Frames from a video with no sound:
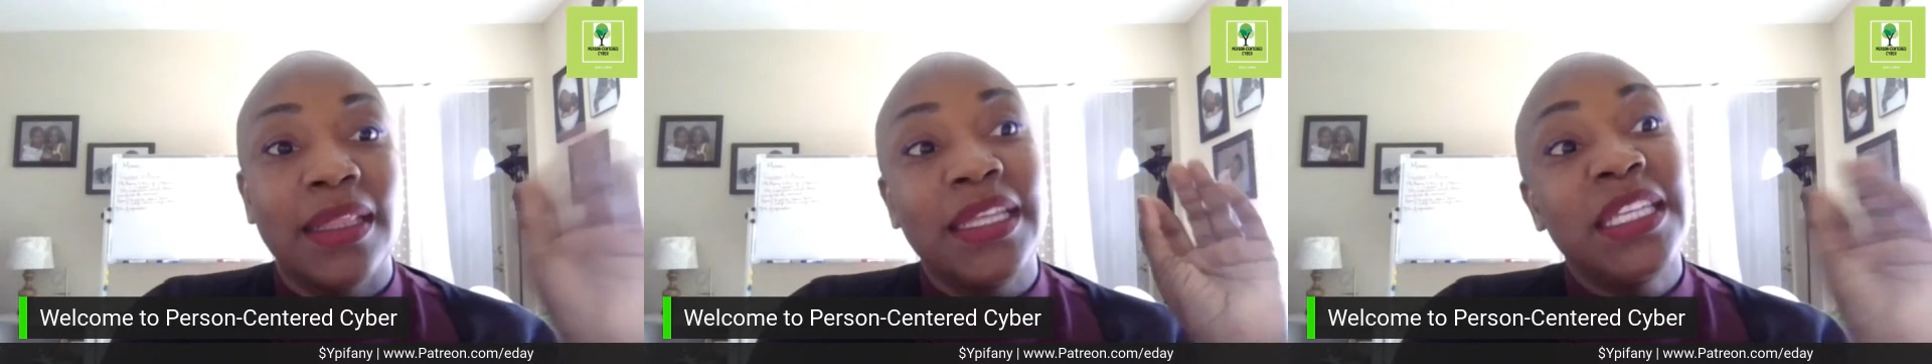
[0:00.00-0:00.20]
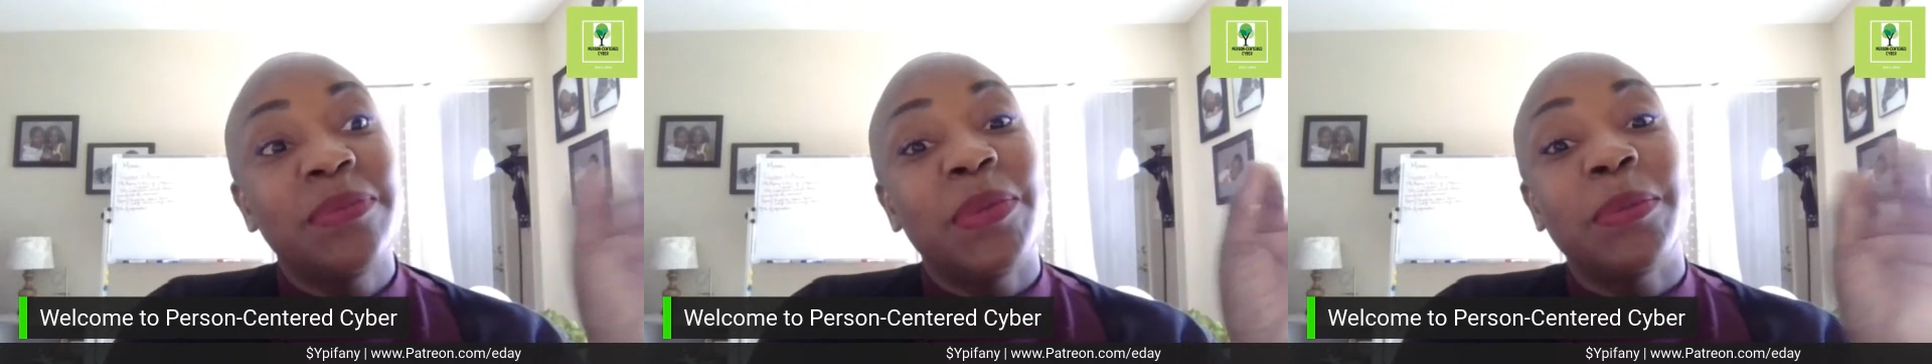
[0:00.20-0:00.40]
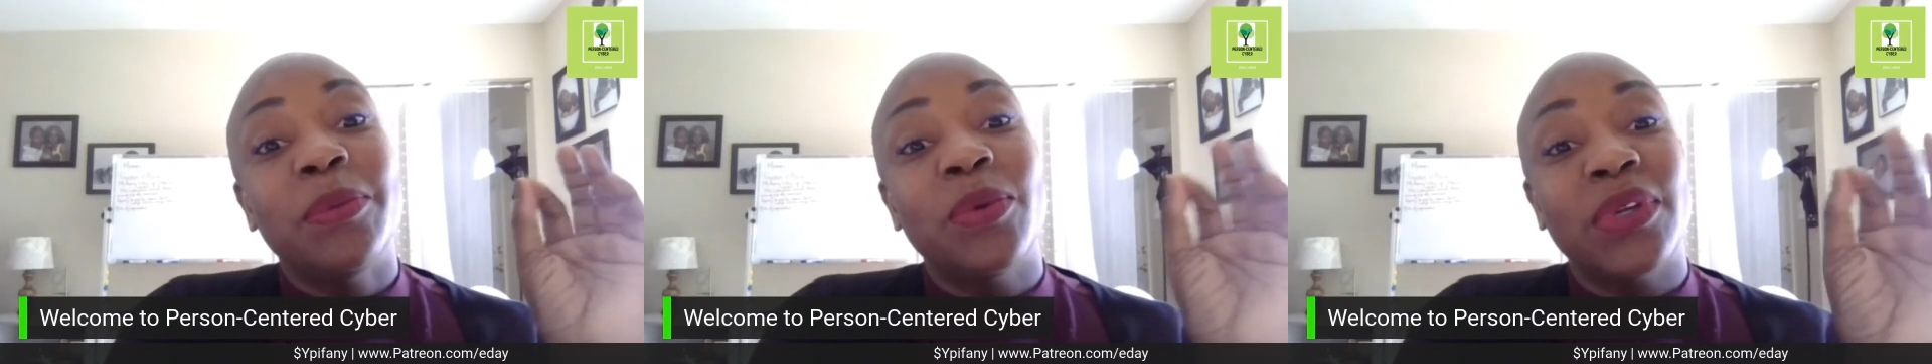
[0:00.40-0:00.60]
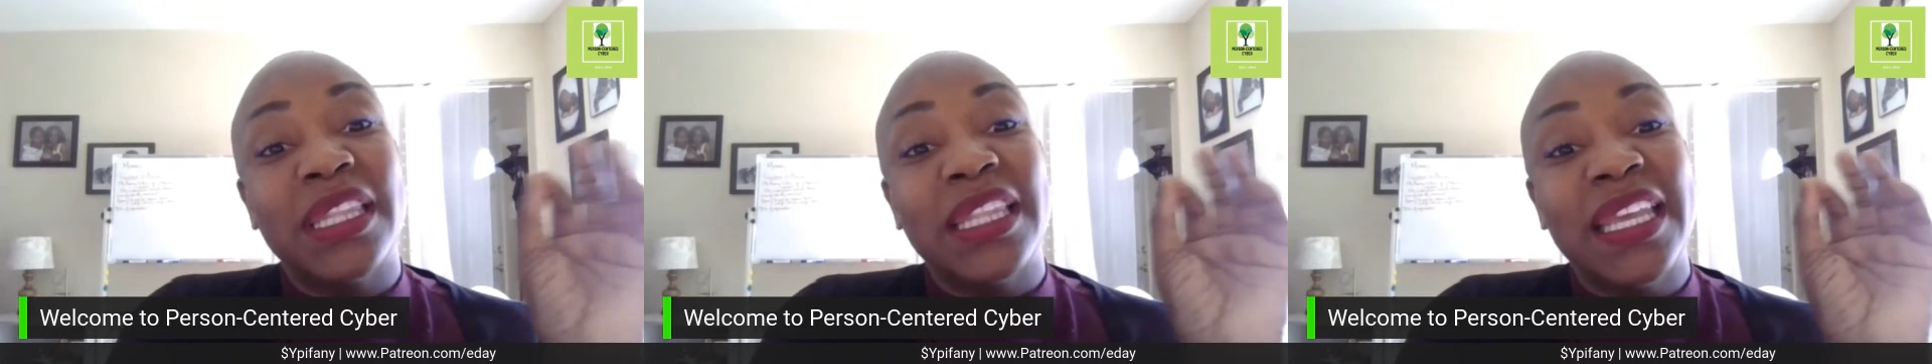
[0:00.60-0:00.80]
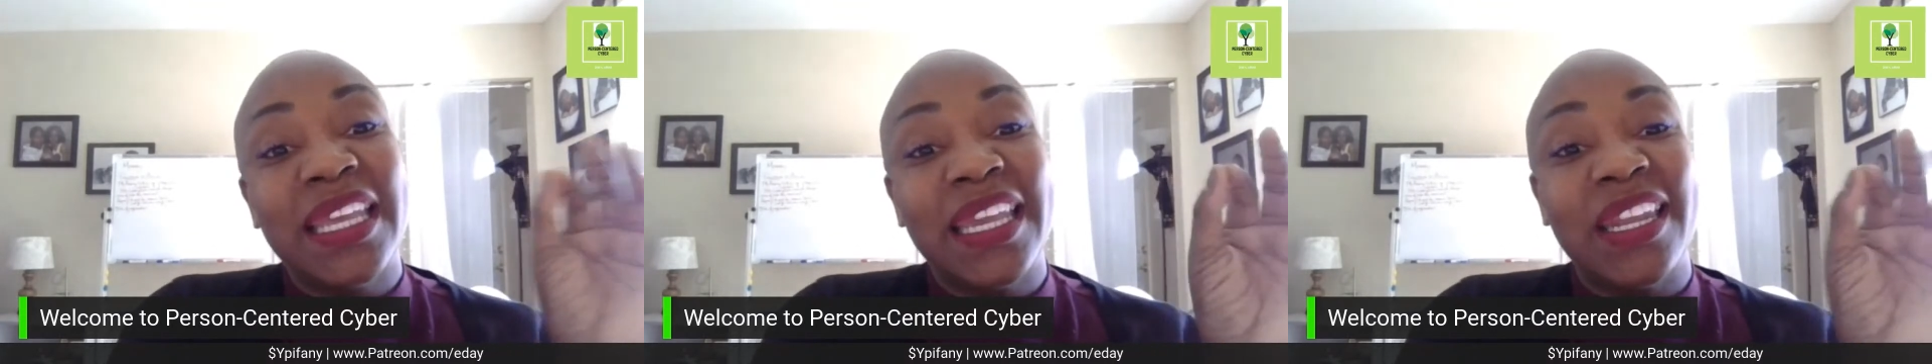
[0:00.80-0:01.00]
These people were
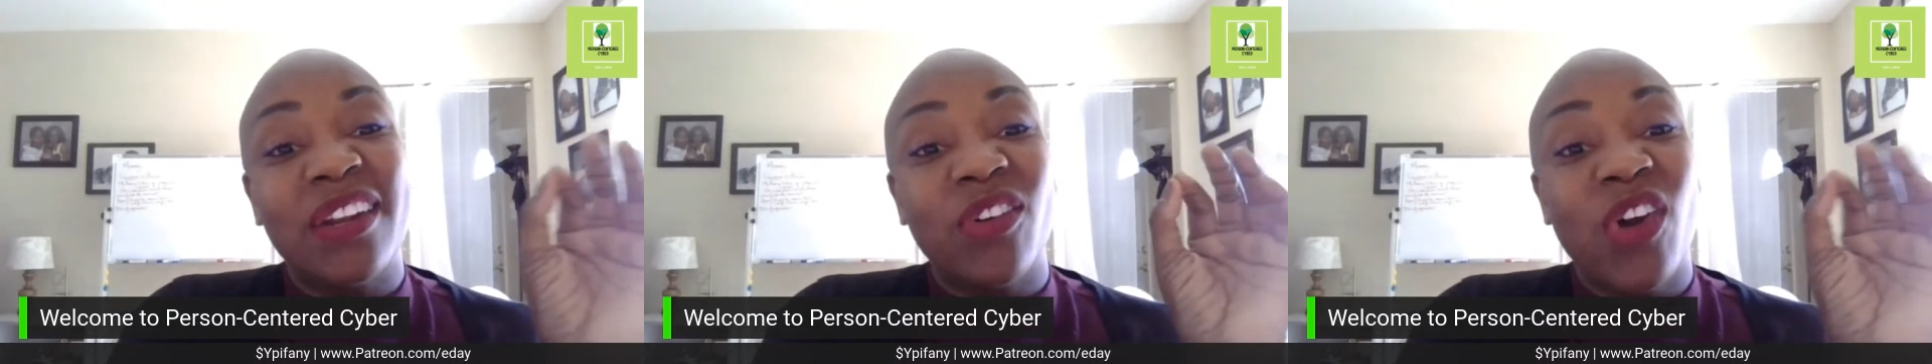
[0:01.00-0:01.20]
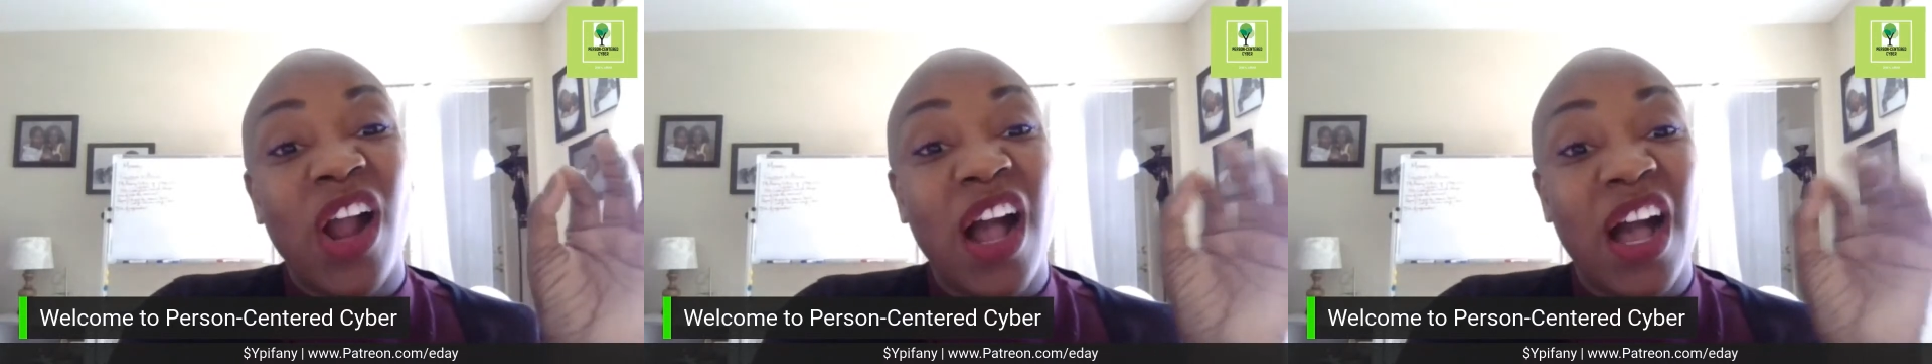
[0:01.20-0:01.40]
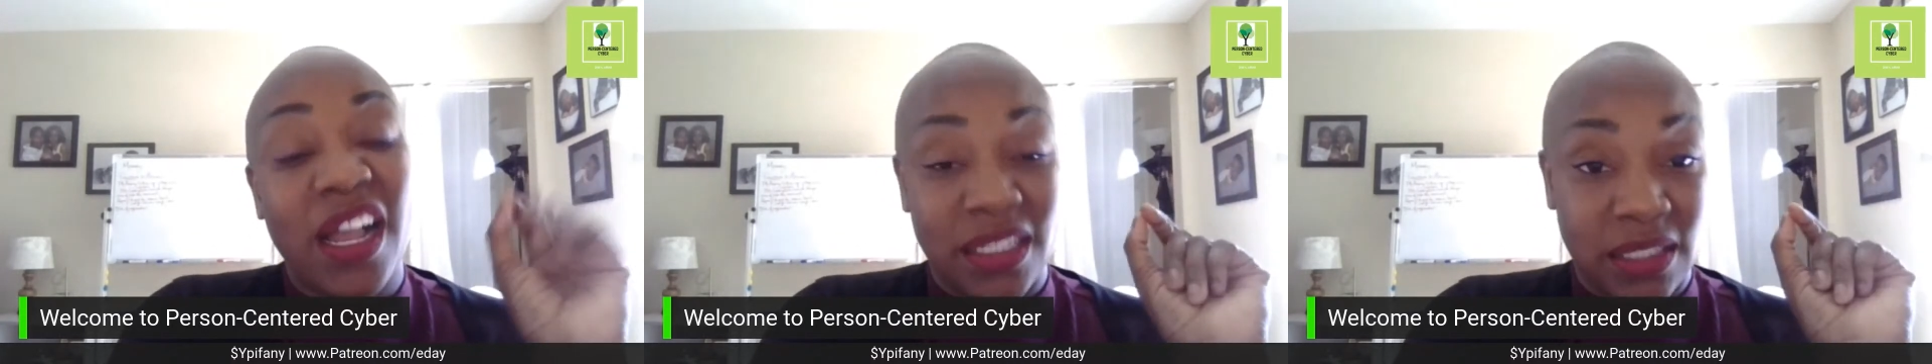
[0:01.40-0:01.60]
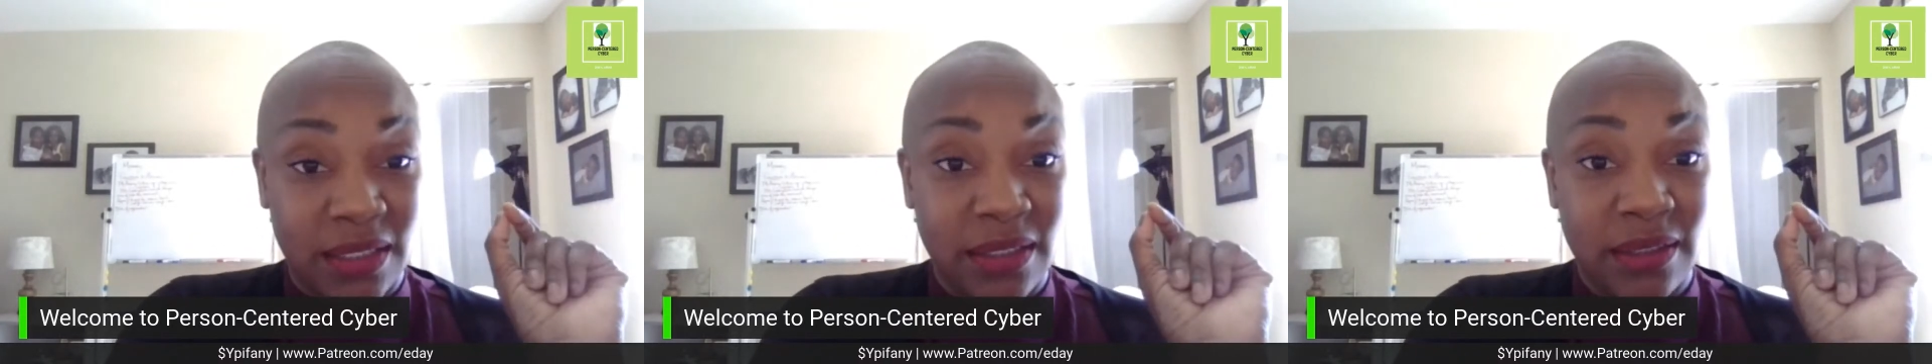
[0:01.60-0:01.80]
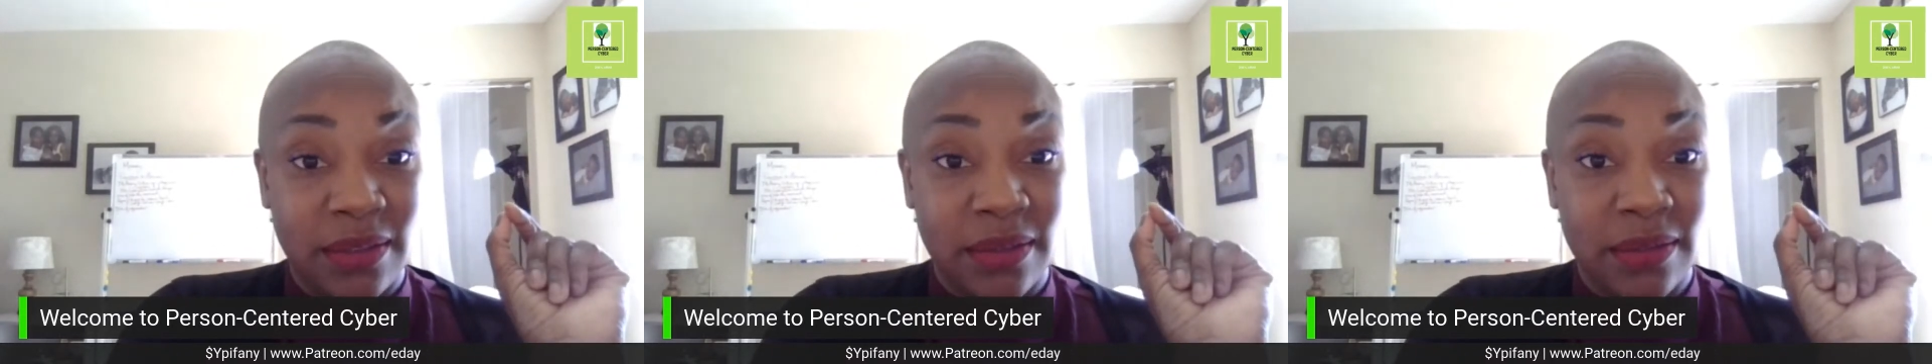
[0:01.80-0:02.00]
licking rocks,